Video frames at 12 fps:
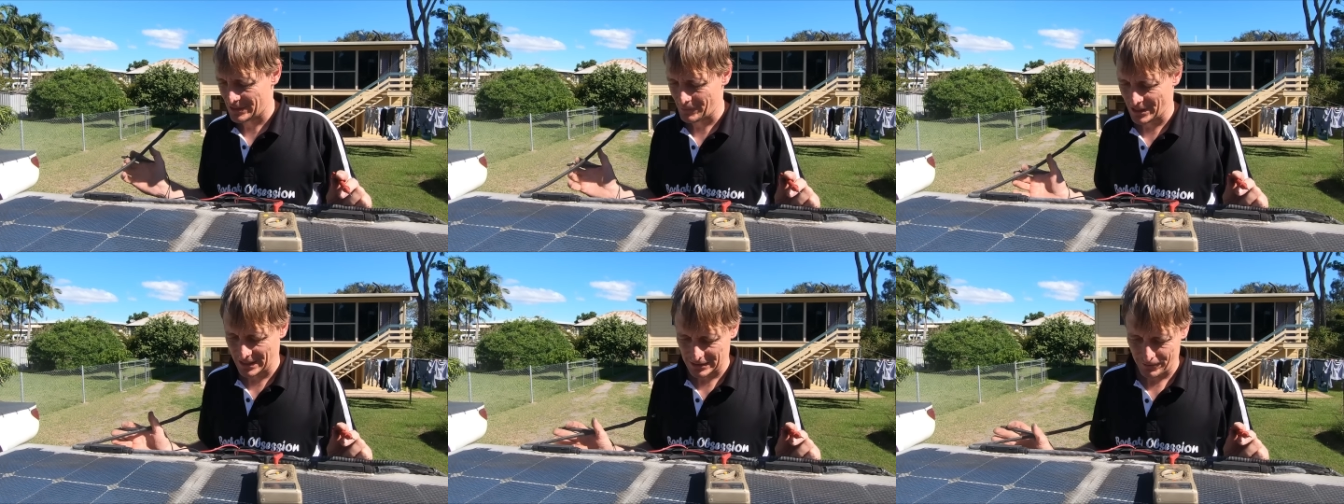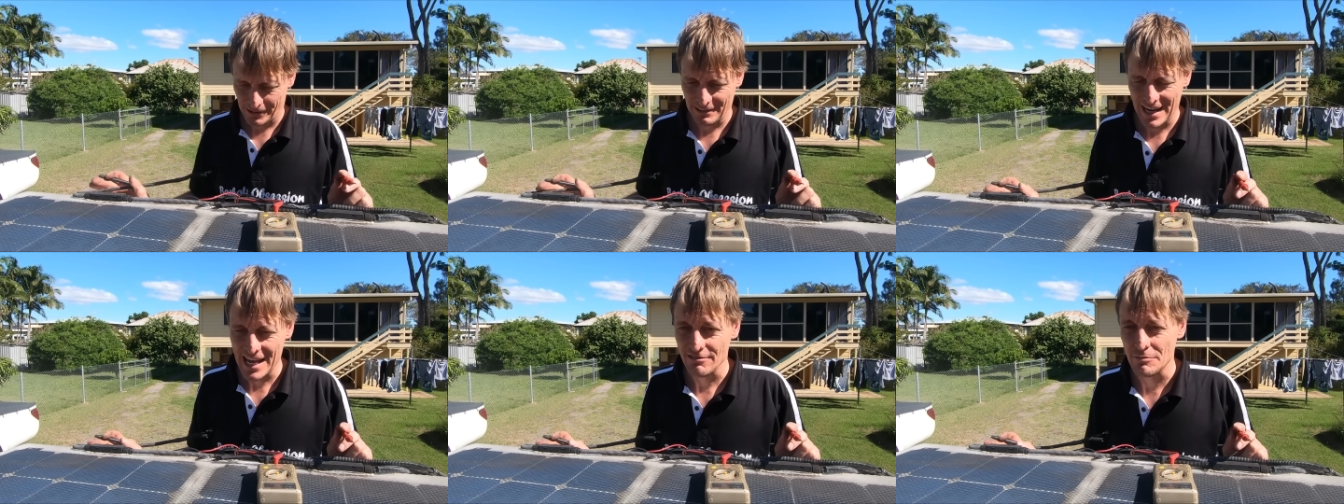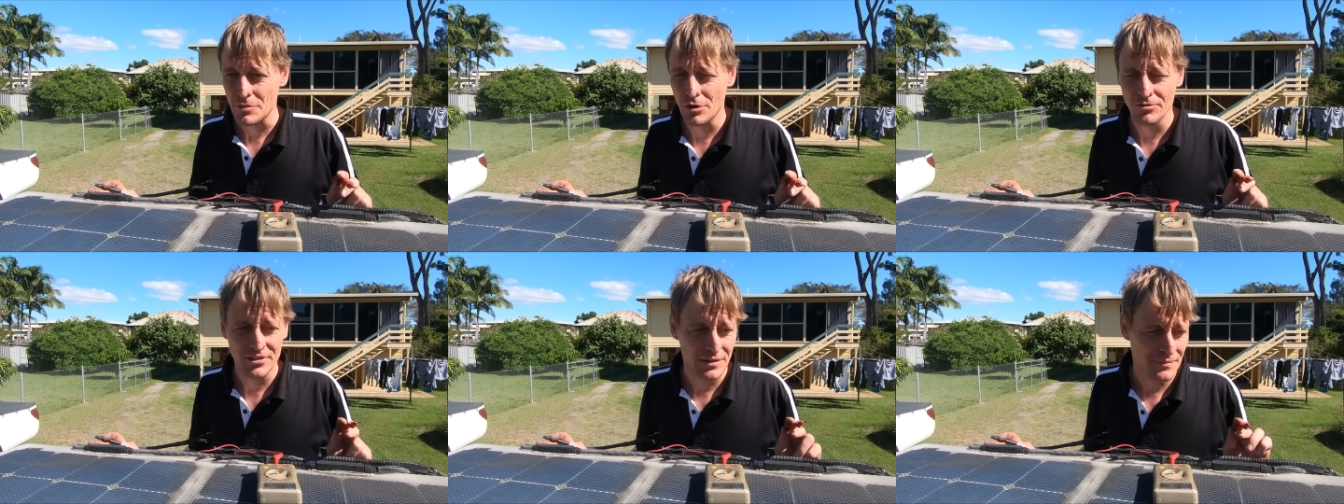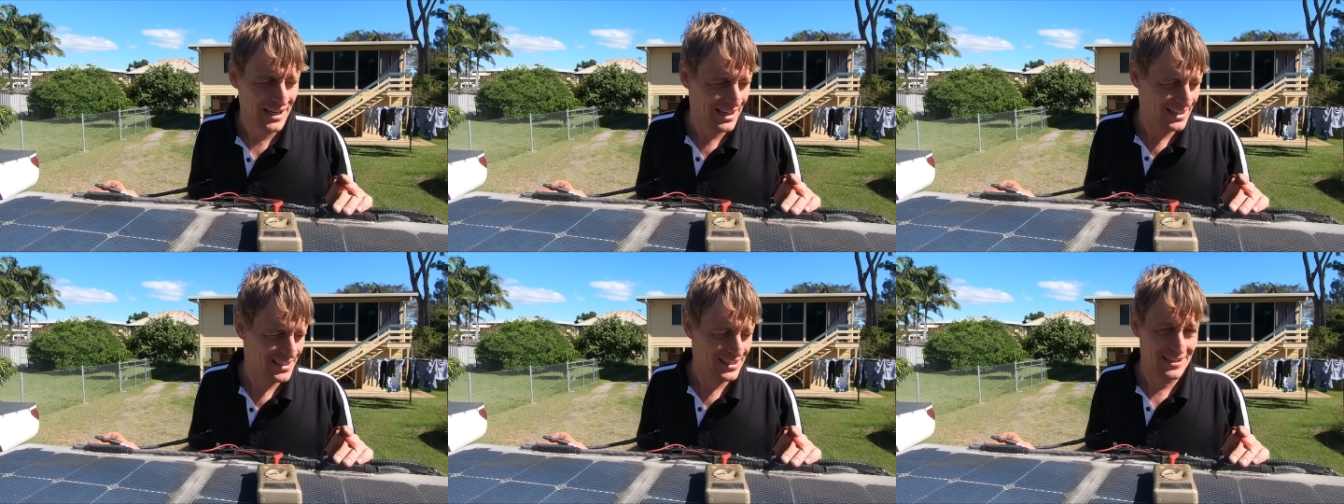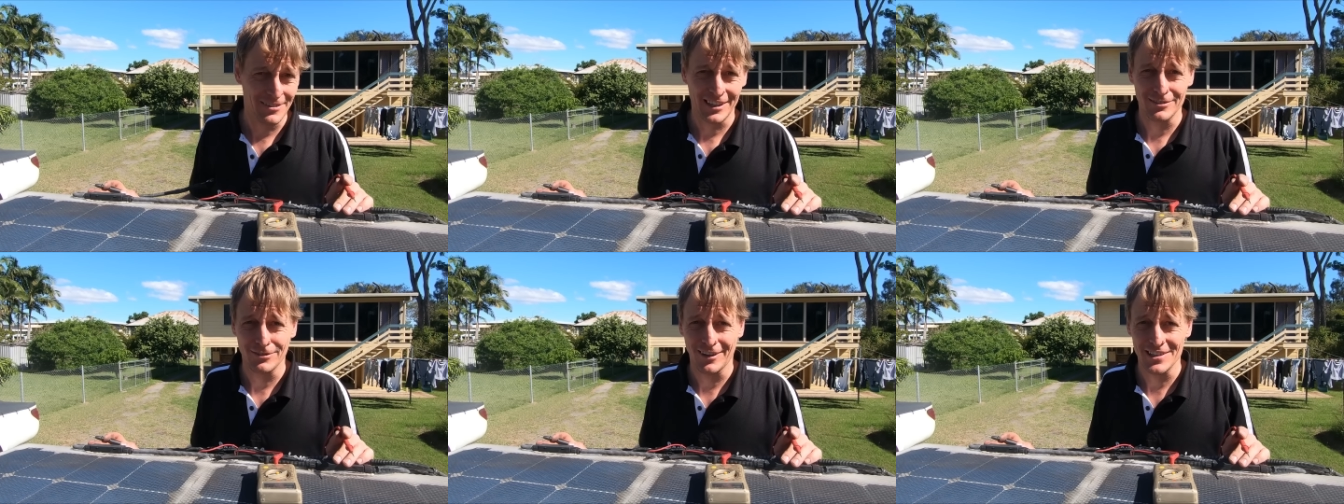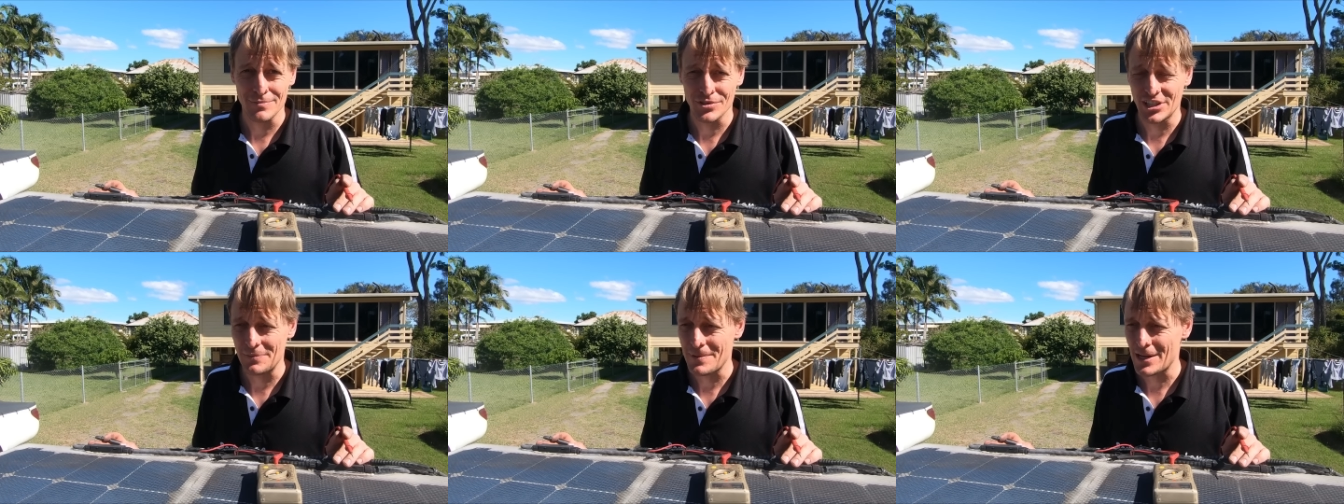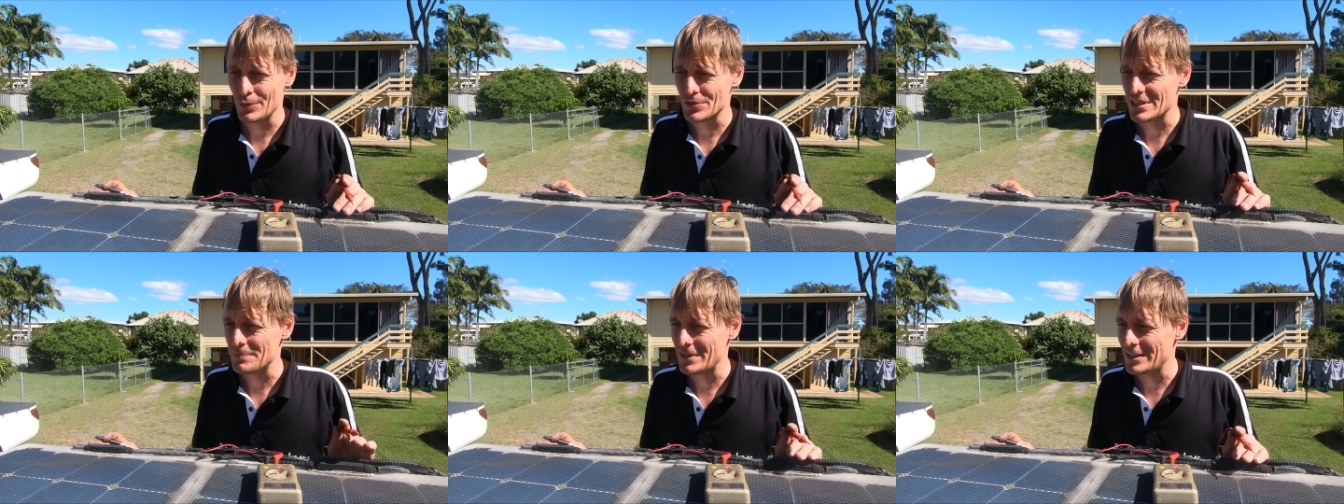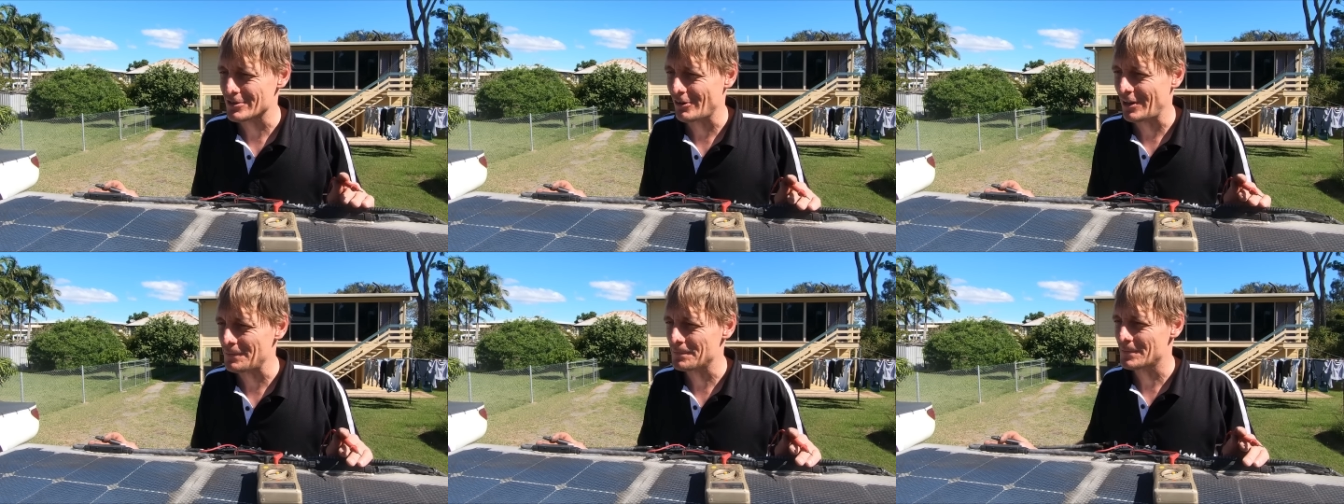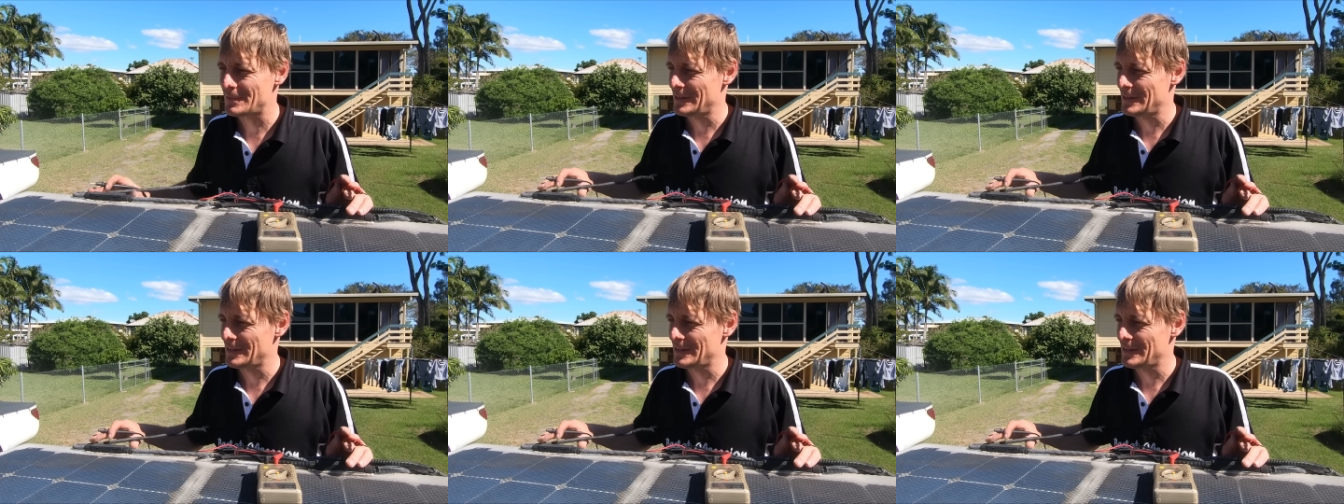like I might have to figure out how to remove them and see if I can find some cheap panels in the meantime.